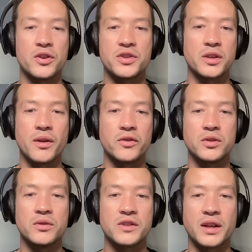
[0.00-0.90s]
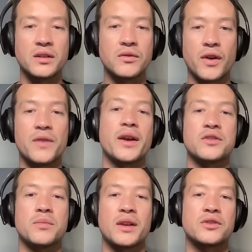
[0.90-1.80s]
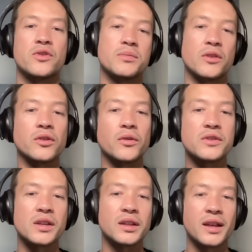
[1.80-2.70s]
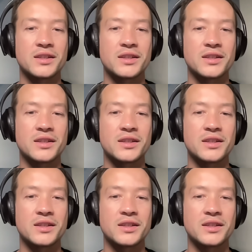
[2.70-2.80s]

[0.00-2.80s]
first thing you ever do is send £5,000 to cryptocurrency,